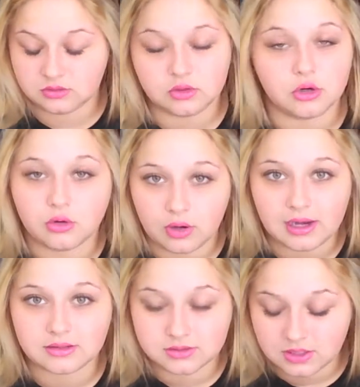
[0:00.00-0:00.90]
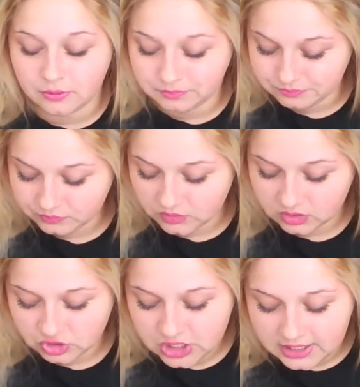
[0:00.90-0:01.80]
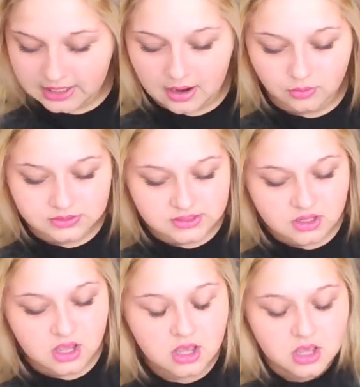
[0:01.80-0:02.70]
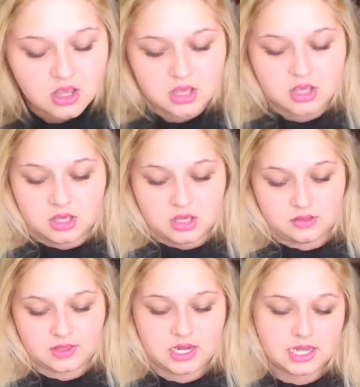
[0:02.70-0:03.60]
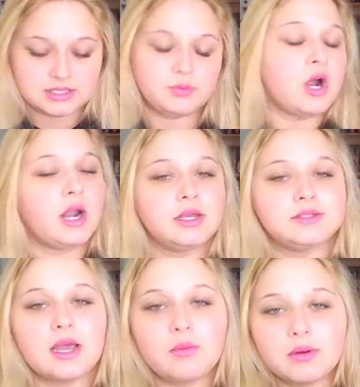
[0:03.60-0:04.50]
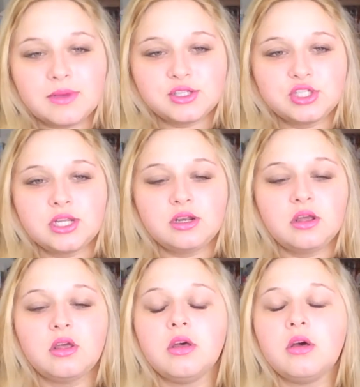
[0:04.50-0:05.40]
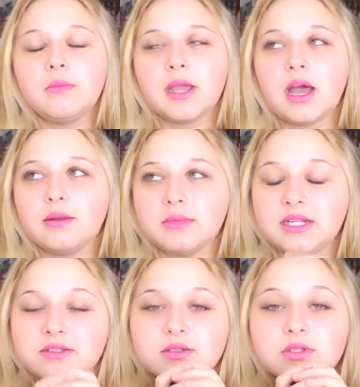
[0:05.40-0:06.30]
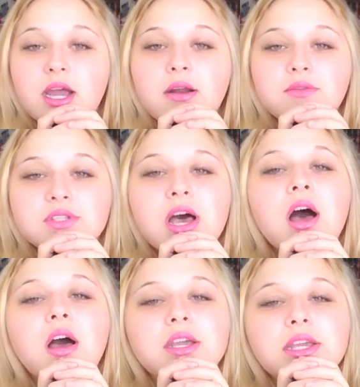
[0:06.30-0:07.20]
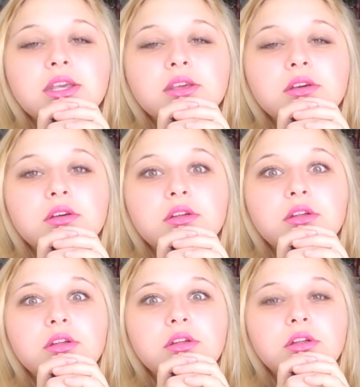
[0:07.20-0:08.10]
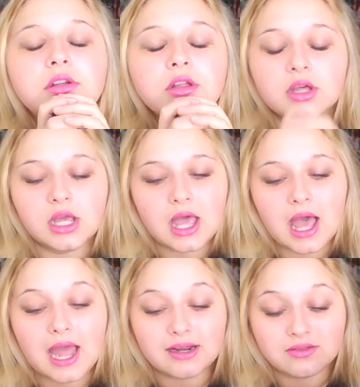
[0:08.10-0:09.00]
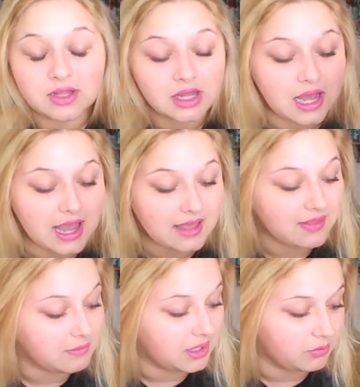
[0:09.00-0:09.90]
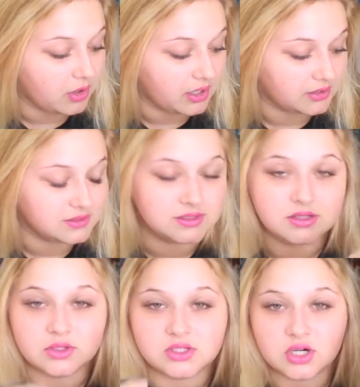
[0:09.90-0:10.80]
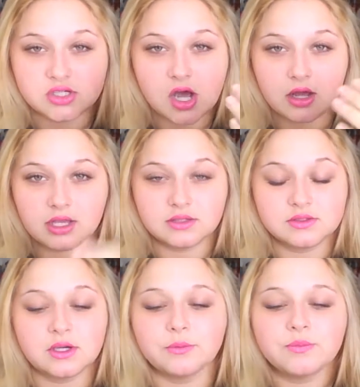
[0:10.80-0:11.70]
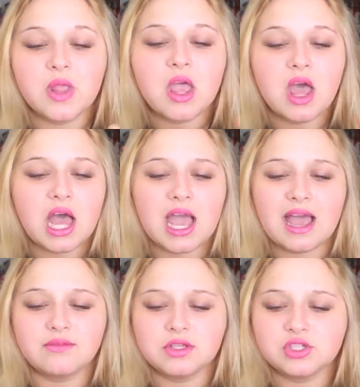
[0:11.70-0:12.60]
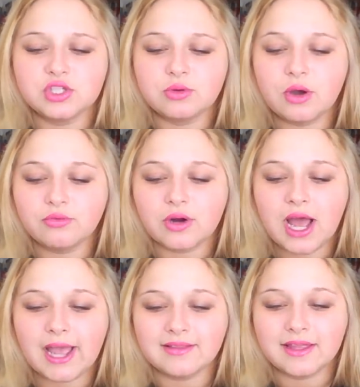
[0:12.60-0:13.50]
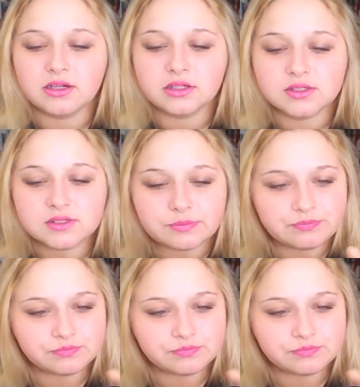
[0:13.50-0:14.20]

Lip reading: they're great. So check it out. The next products I want to mention, oh my god, I'm getting so tired of talking. Oh, I didn't think I had that many products until I start talking. So I have these two Ofra highlighters,